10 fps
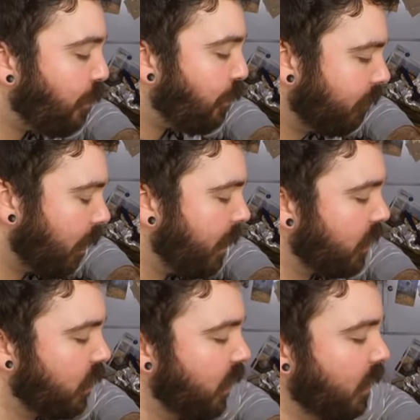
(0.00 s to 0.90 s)
I mean,
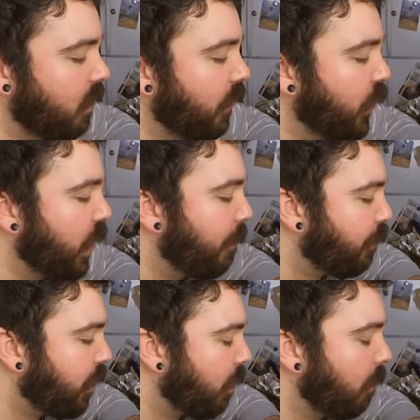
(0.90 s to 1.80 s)
it's just like a ceviche,
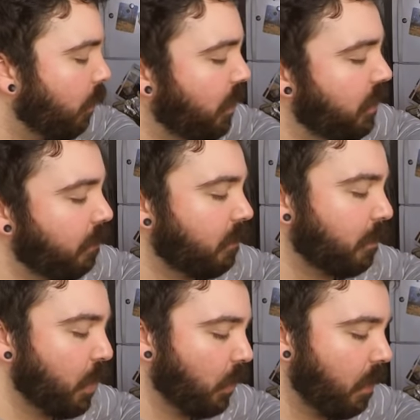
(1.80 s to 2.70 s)
but with some
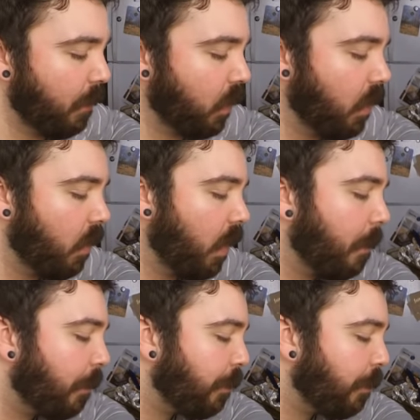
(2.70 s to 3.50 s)
coconut milk going on.